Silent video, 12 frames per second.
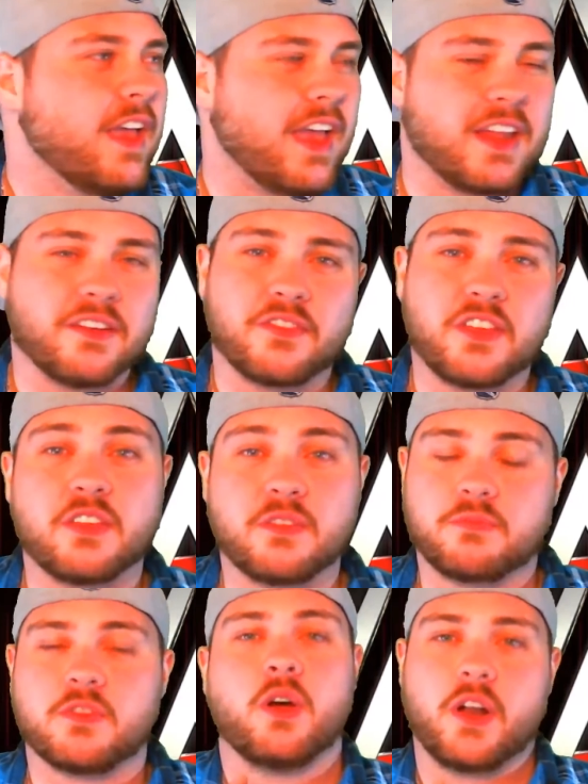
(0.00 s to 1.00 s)
And
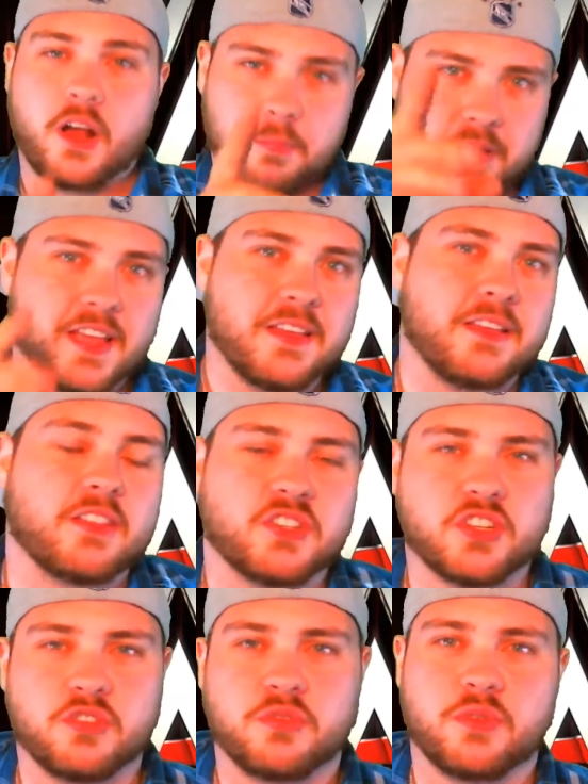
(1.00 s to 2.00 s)
you know what? I'll play the
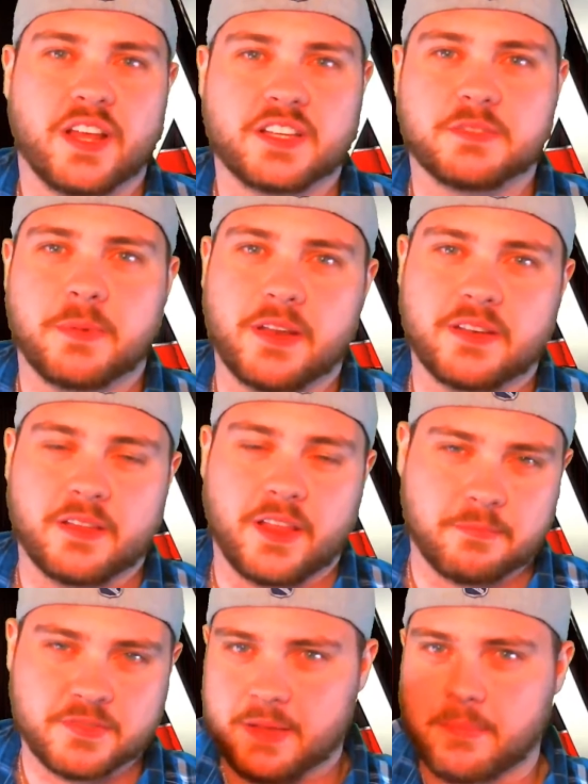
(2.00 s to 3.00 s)
two next by
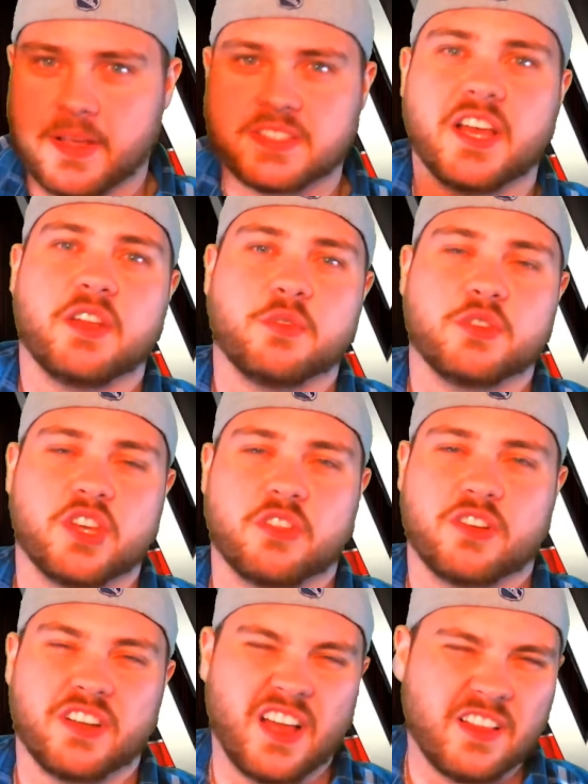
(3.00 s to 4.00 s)
side by side to each
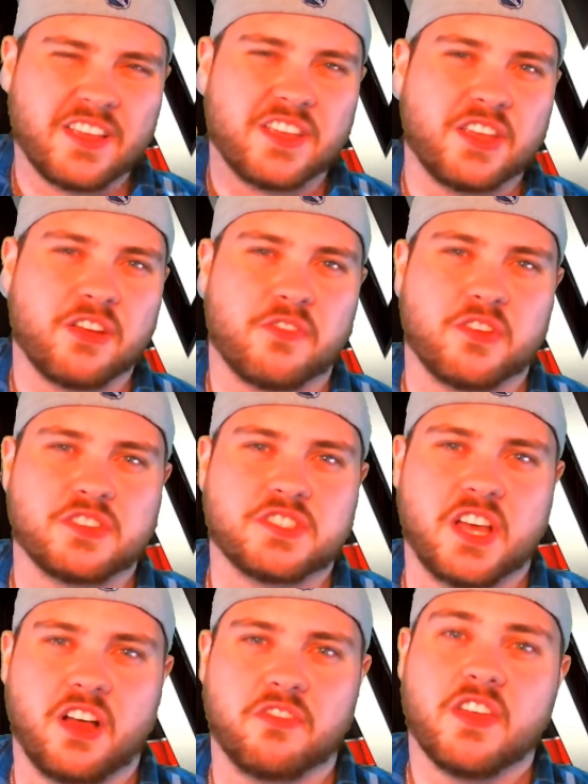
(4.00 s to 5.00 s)
other, and I'll let you hear for
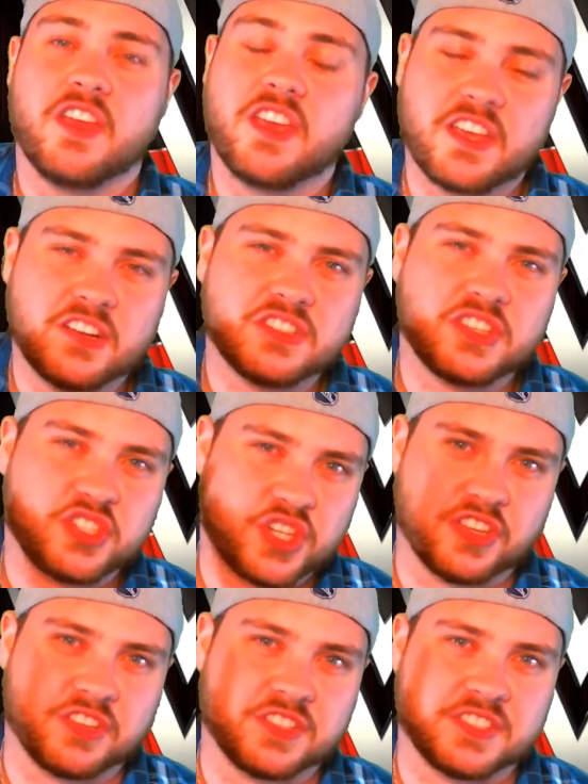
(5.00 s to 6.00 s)
yourself. Here's the
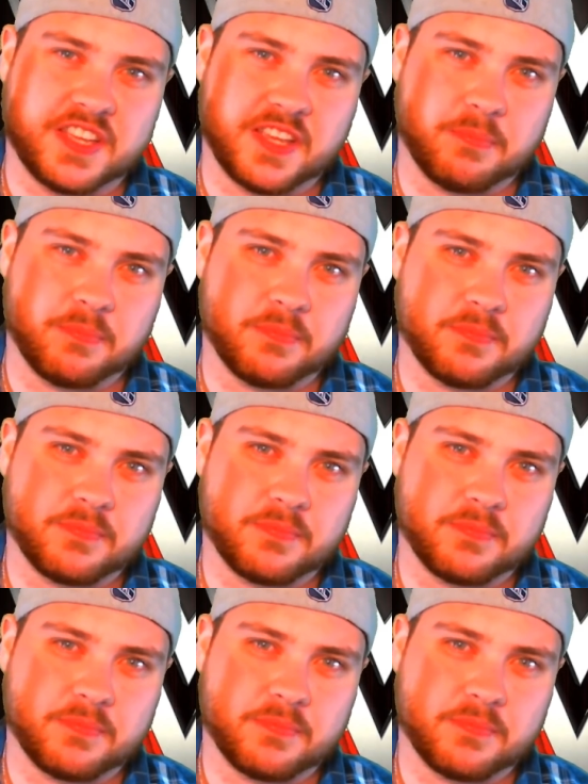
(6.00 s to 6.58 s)
Shield's theme.